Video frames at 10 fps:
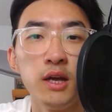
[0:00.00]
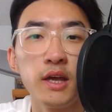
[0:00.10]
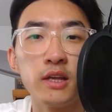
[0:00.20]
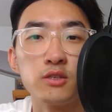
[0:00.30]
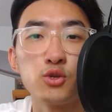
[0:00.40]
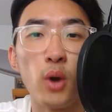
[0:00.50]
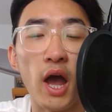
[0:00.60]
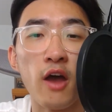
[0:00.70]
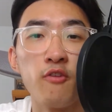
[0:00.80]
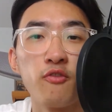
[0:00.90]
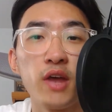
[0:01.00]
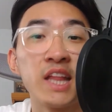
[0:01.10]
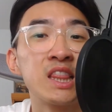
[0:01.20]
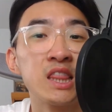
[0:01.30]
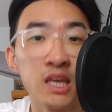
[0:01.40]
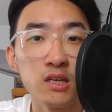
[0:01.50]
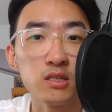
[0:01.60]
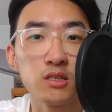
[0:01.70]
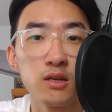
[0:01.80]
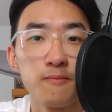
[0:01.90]
is to have at
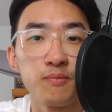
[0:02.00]
least